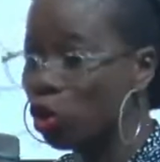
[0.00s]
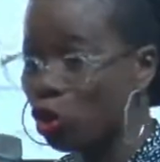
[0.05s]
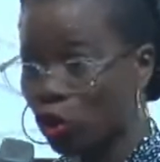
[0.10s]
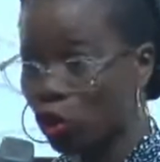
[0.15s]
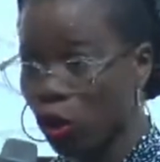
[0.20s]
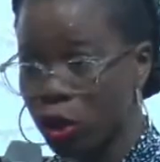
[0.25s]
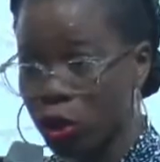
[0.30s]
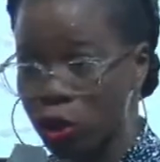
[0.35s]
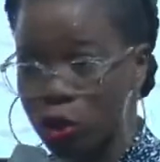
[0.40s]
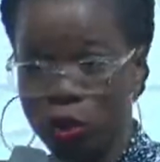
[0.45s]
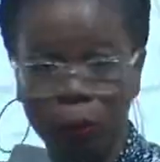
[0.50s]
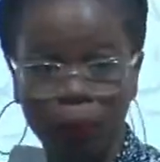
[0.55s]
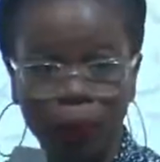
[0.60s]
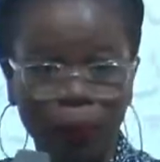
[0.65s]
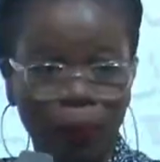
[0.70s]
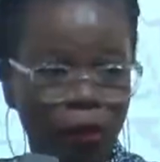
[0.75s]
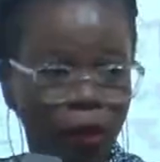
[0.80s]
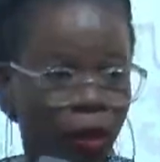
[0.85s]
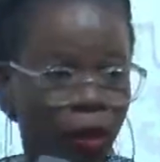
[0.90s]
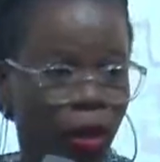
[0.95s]
trust you.
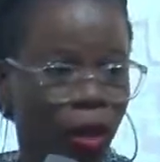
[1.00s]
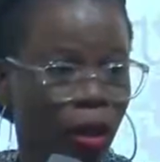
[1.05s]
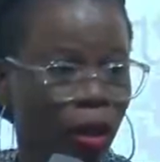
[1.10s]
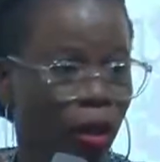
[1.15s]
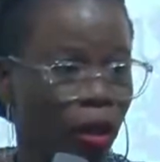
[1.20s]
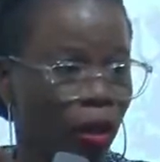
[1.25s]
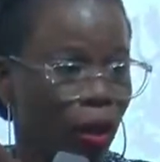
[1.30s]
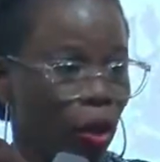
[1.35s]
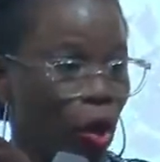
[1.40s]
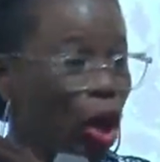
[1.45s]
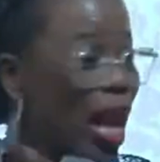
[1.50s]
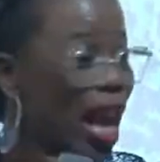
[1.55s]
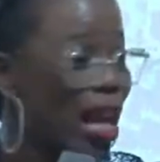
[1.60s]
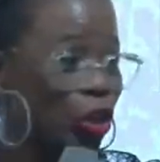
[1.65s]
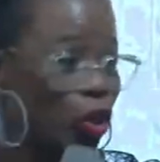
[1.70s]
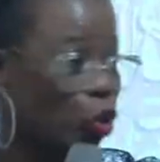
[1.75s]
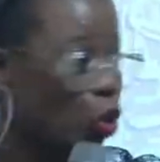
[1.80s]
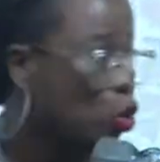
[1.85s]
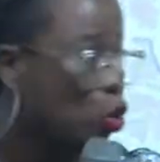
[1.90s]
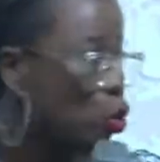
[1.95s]
Lord, I
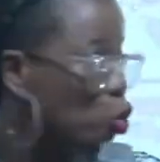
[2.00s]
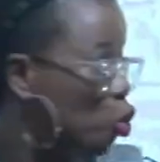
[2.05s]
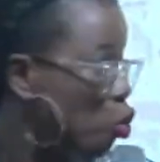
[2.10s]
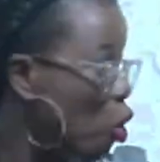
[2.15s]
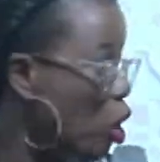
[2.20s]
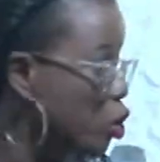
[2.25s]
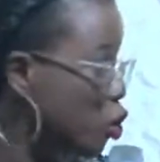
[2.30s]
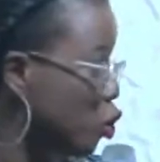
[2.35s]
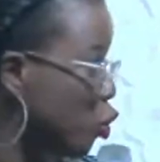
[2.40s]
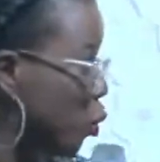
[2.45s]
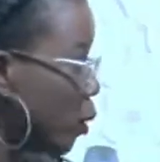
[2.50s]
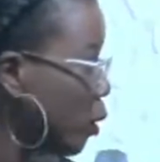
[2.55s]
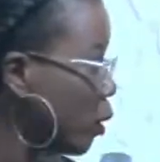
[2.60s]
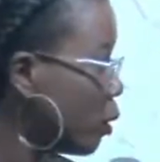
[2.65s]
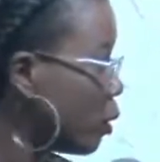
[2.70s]
choose to trust you.